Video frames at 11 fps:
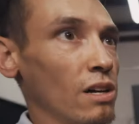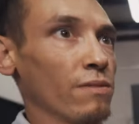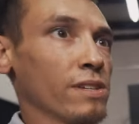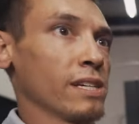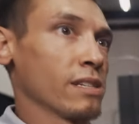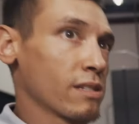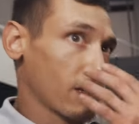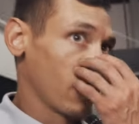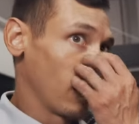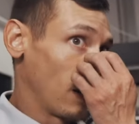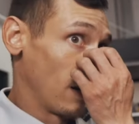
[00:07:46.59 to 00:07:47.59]
all of these,
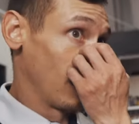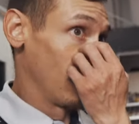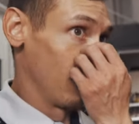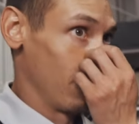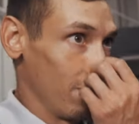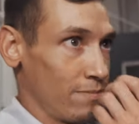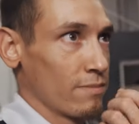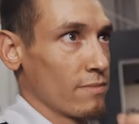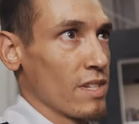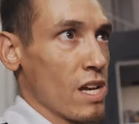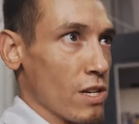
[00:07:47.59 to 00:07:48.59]
um,
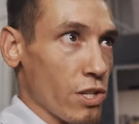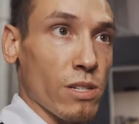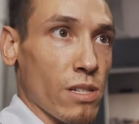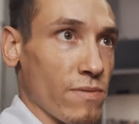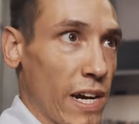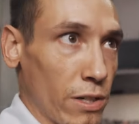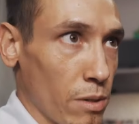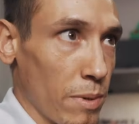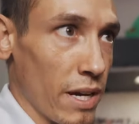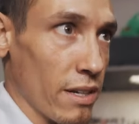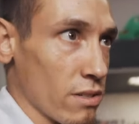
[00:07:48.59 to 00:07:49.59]
just because this factory
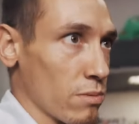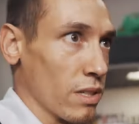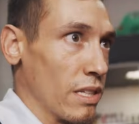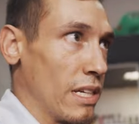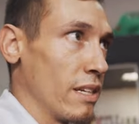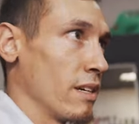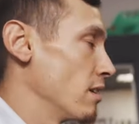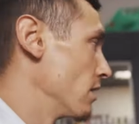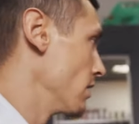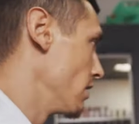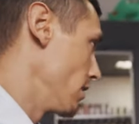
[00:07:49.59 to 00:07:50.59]
paint doesn't really need it
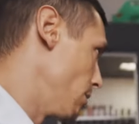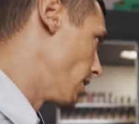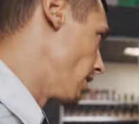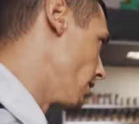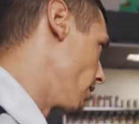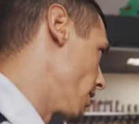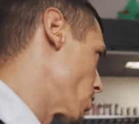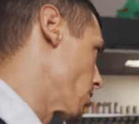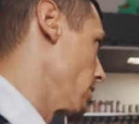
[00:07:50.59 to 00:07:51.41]
but I just